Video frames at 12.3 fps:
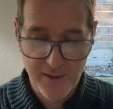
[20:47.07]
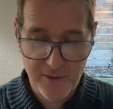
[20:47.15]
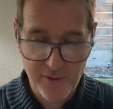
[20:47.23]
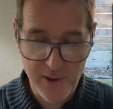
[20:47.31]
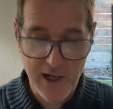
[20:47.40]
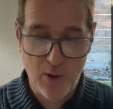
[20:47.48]

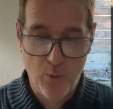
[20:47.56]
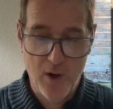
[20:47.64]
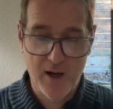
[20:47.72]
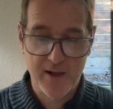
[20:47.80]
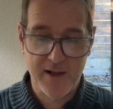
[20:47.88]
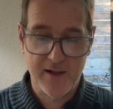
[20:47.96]

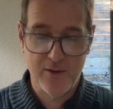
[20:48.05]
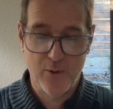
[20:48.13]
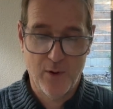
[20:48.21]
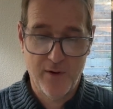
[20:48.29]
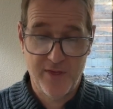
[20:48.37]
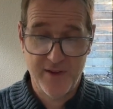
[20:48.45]
301 in
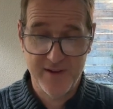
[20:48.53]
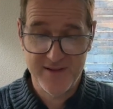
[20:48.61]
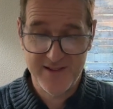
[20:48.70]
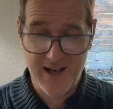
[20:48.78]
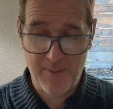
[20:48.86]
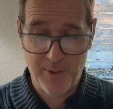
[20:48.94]
North
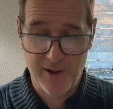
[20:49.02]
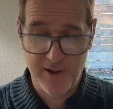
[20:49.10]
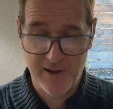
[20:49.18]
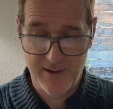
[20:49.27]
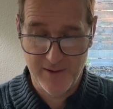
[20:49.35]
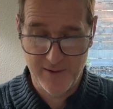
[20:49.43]
Zephyr
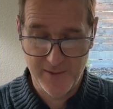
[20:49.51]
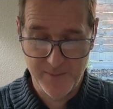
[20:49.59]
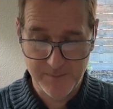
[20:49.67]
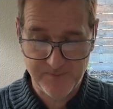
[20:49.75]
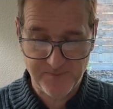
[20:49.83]
Hills.